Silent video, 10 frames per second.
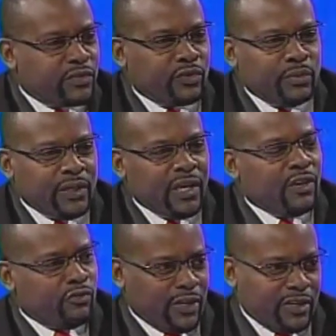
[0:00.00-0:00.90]
to be
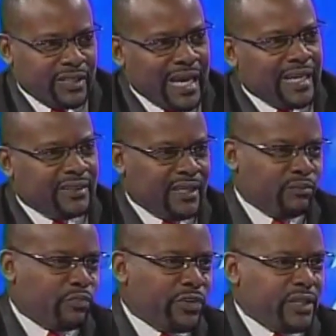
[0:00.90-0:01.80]
recognized and
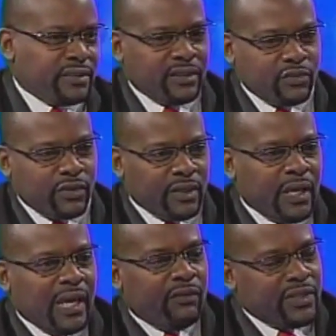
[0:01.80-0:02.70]
praised and so on,
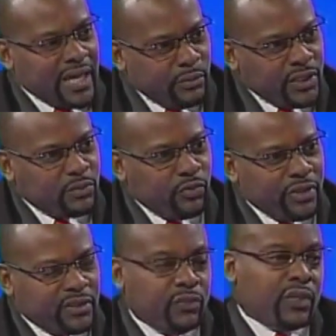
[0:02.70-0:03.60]
every time he's
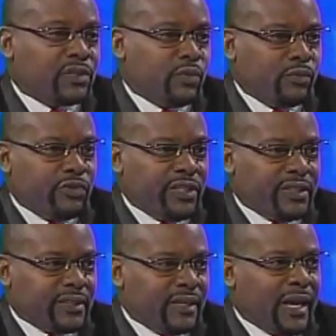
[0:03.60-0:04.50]
praised, he wants more
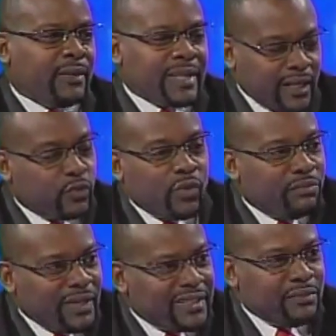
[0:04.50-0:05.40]
praise. And that is what
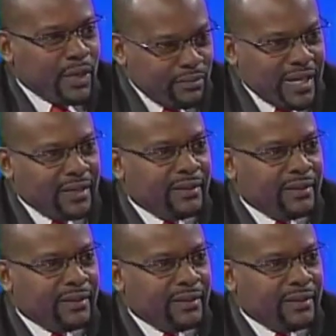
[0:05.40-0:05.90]
makes him a man.